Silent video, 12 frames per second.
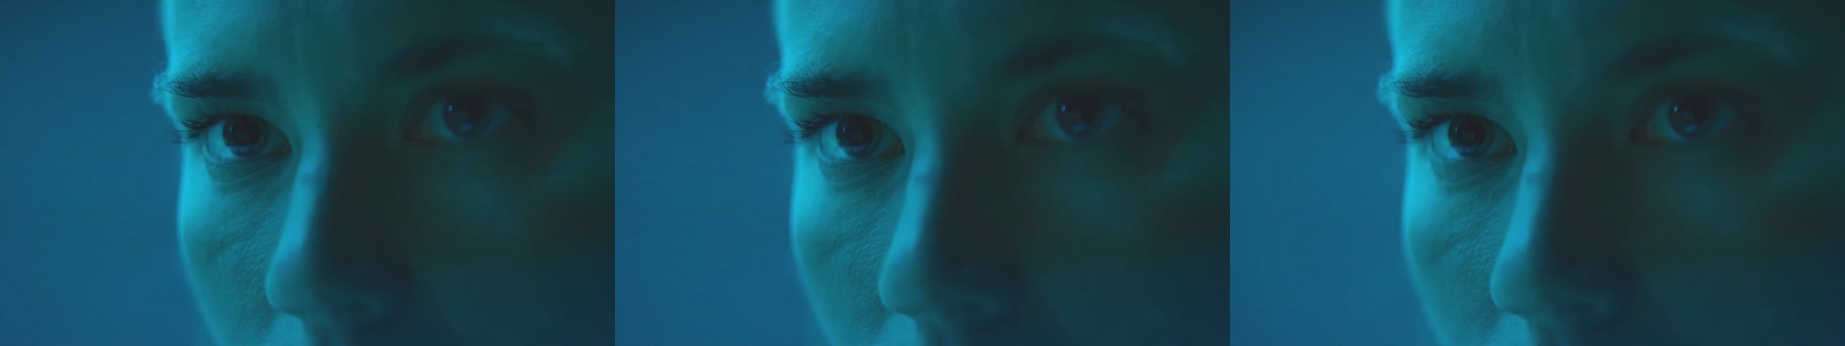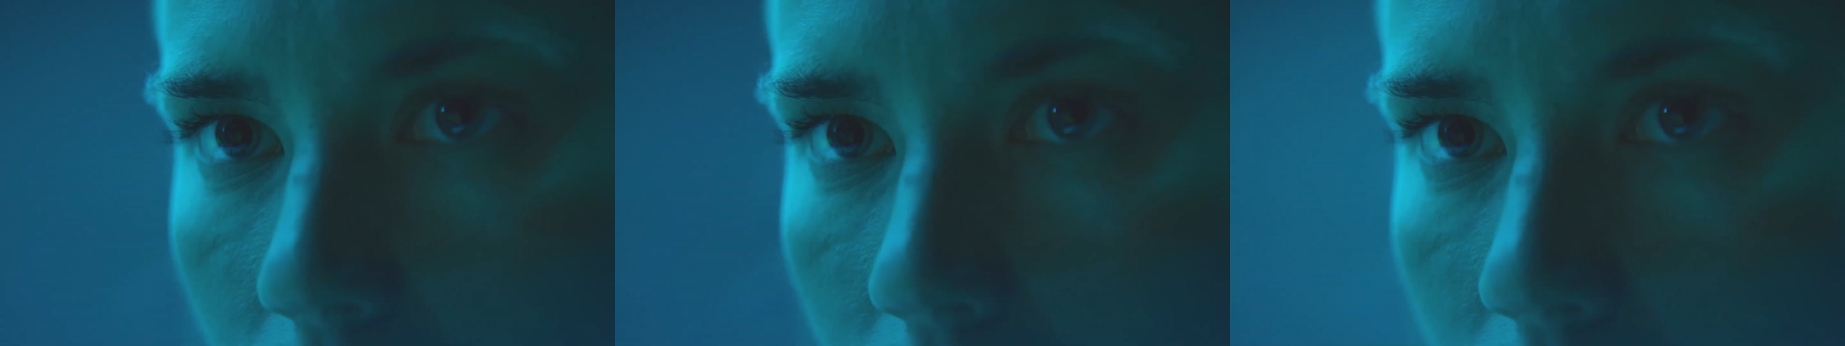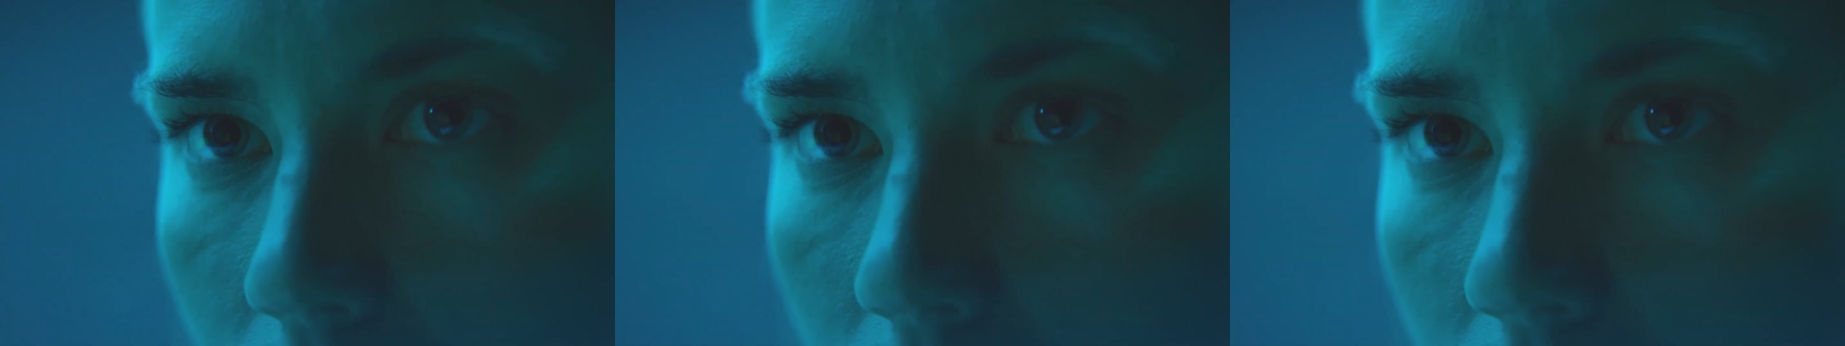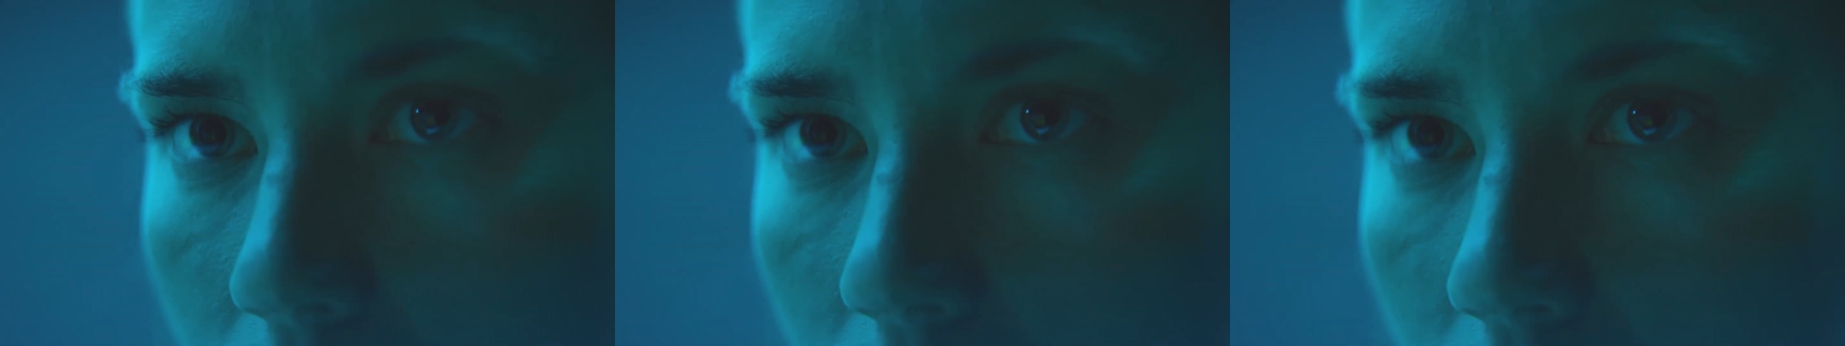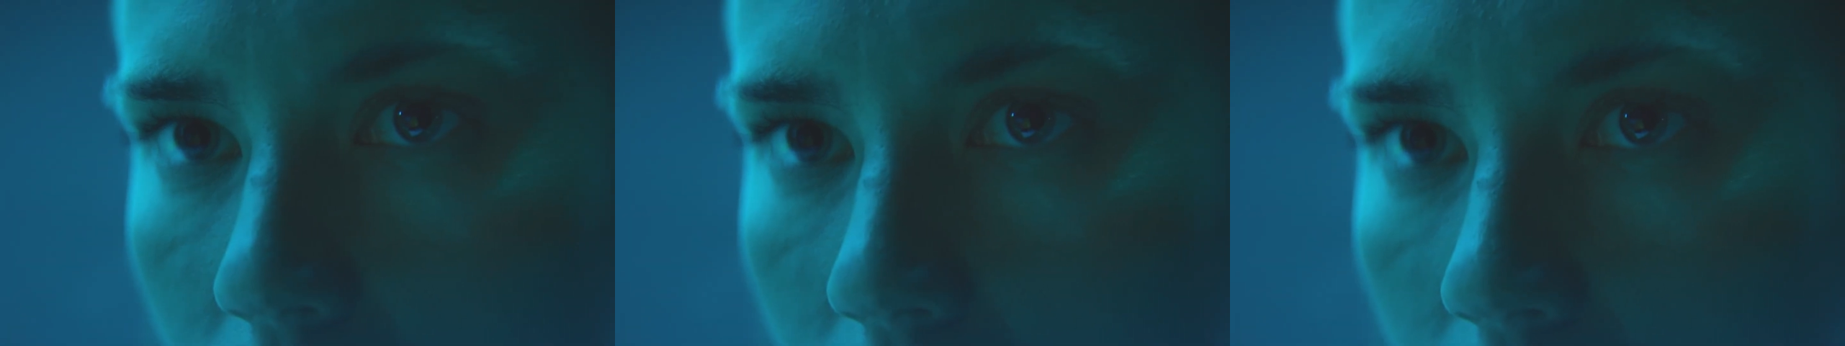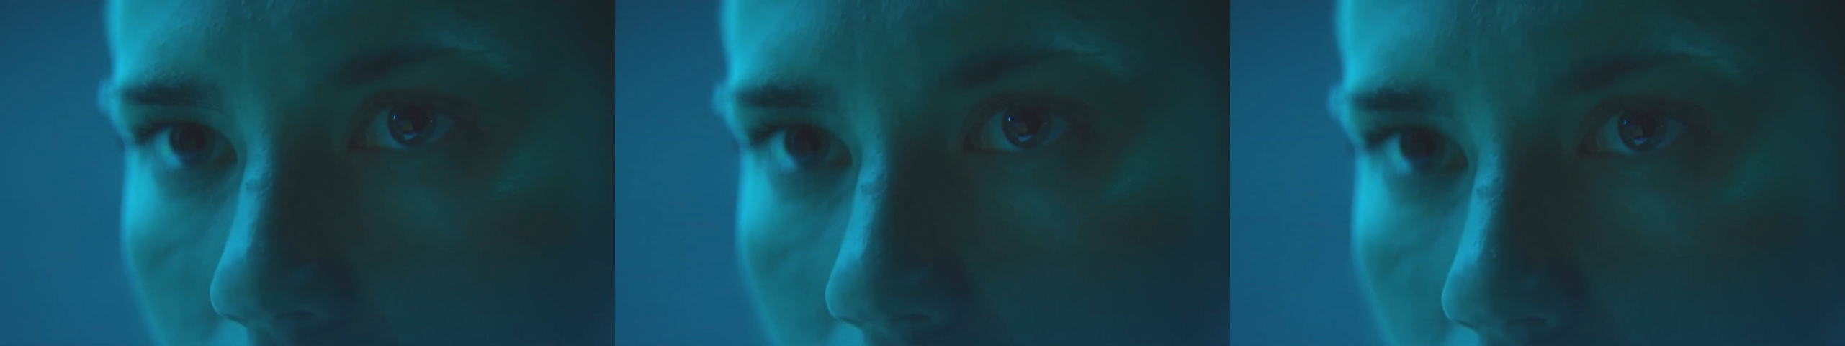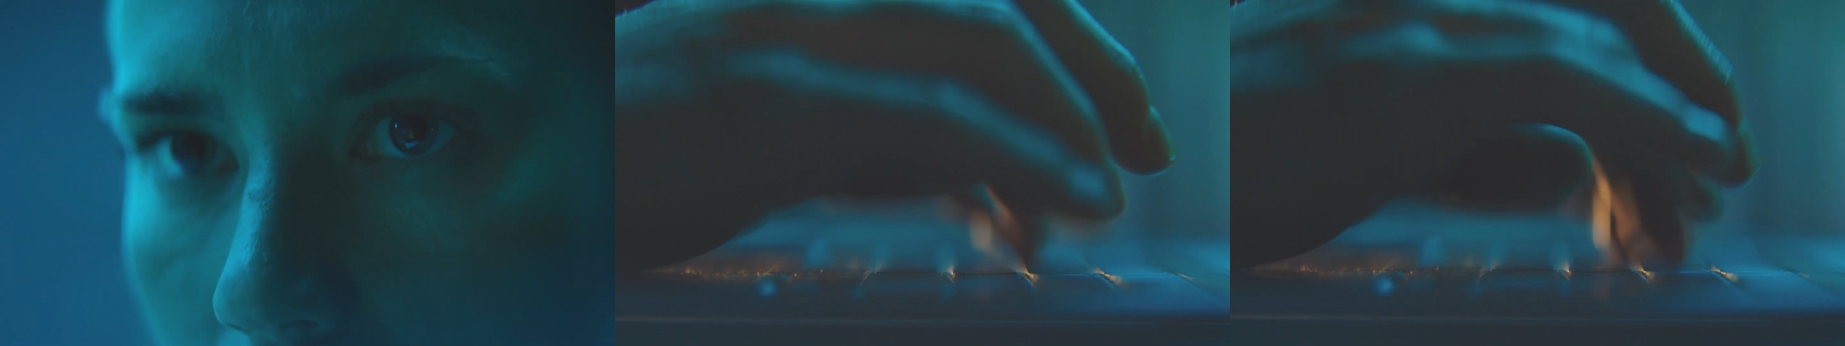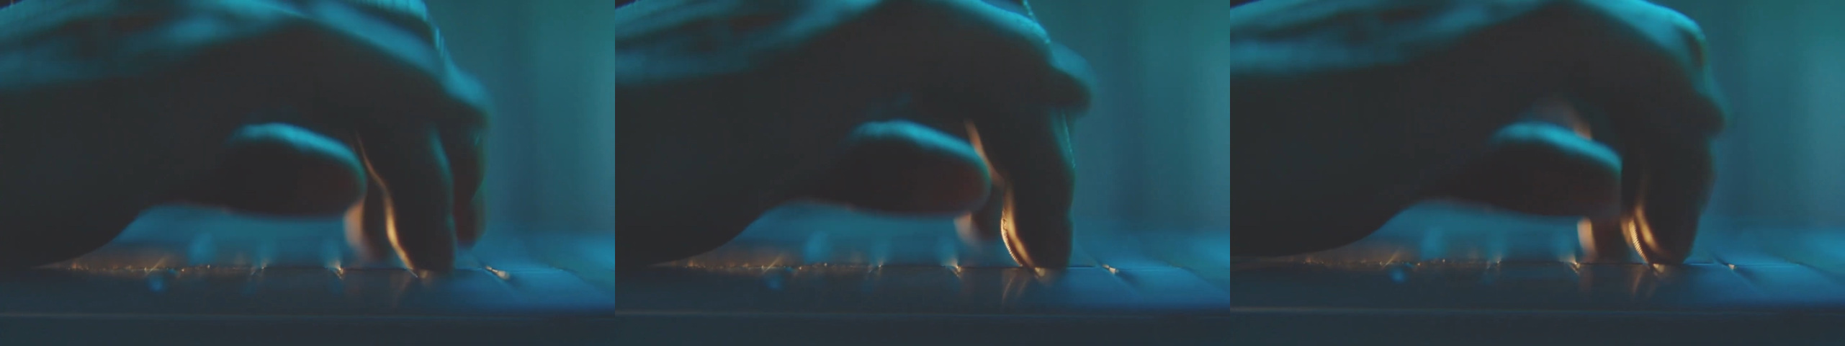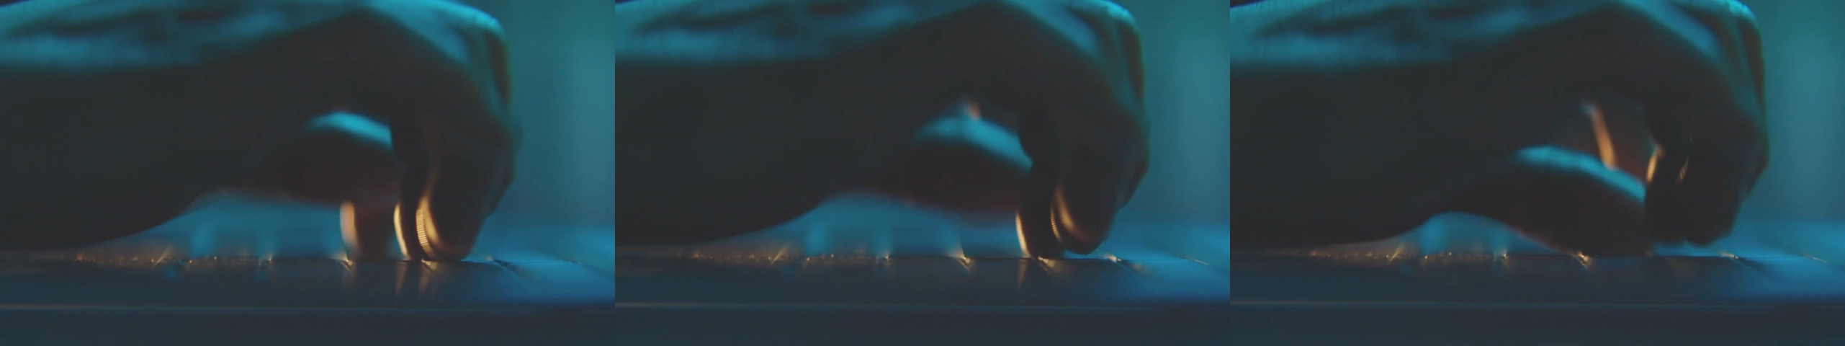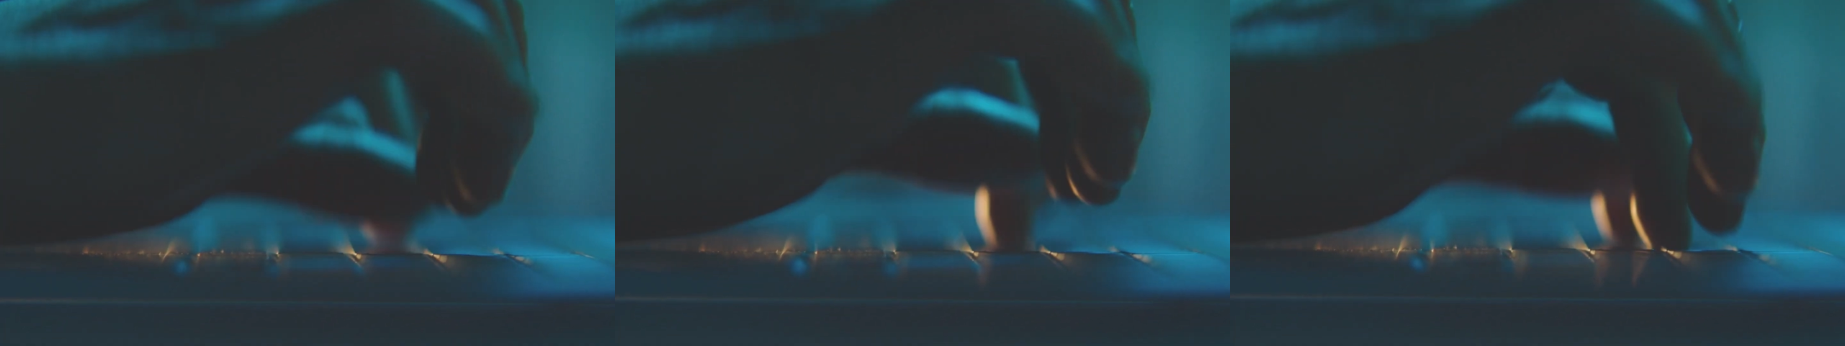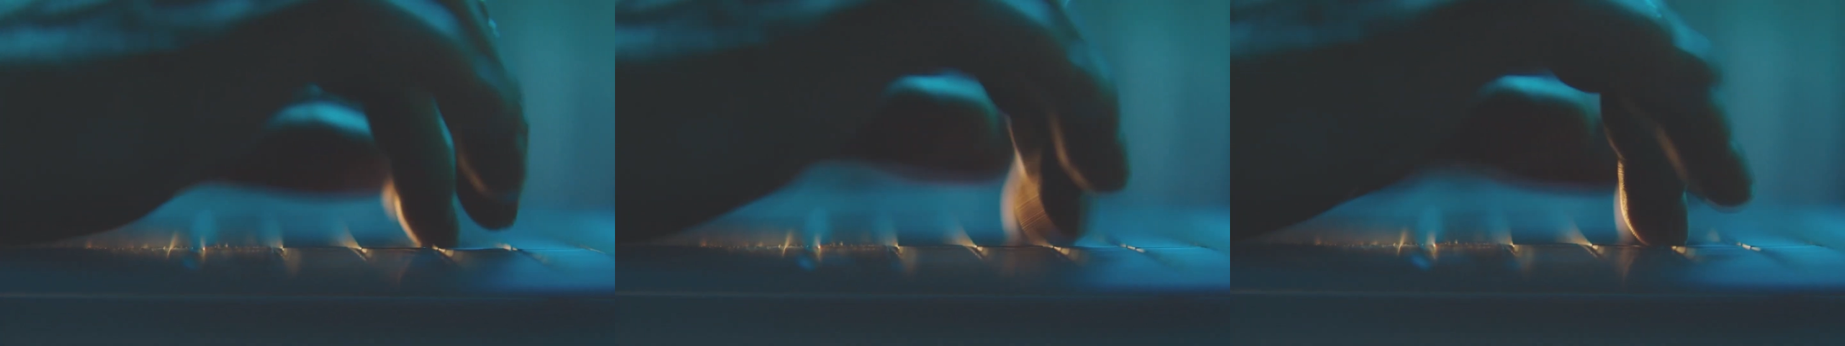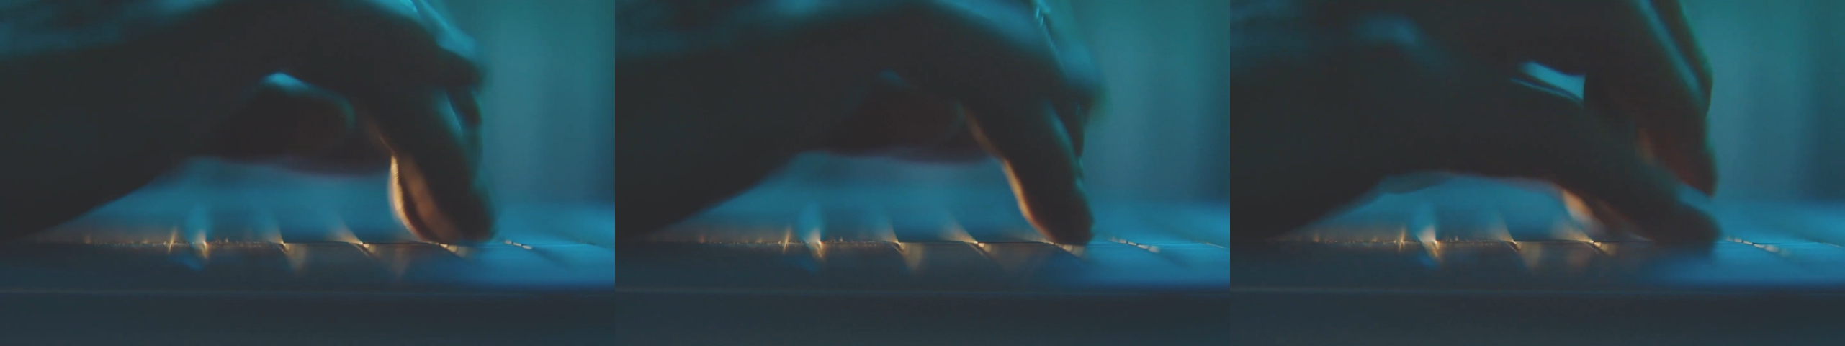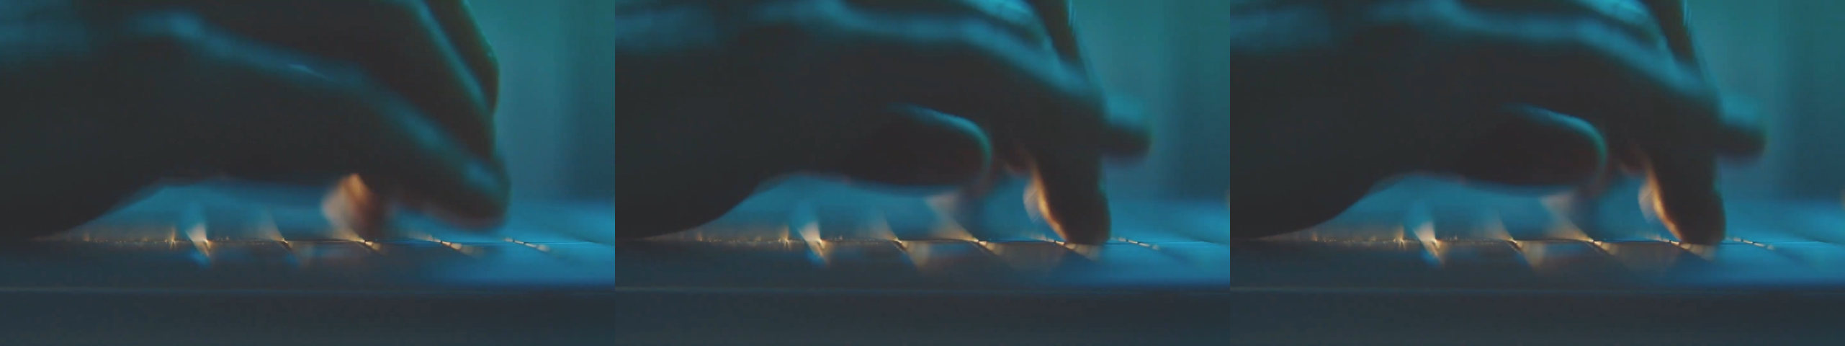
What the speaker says: No face is visible, so there are no lips to read.